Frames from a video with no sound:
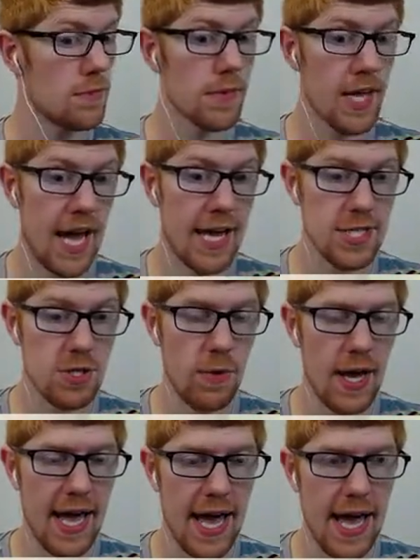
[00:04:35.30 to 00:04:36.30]

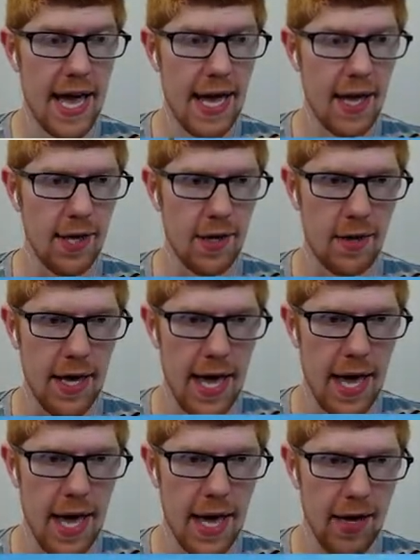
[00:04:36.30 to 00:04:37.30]
Castaway Isle.
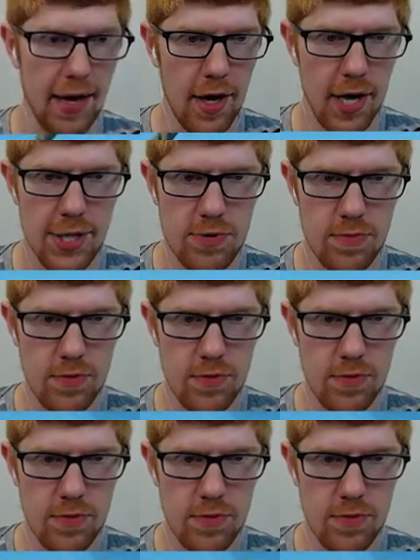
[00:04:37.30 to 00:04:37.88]
Hey, is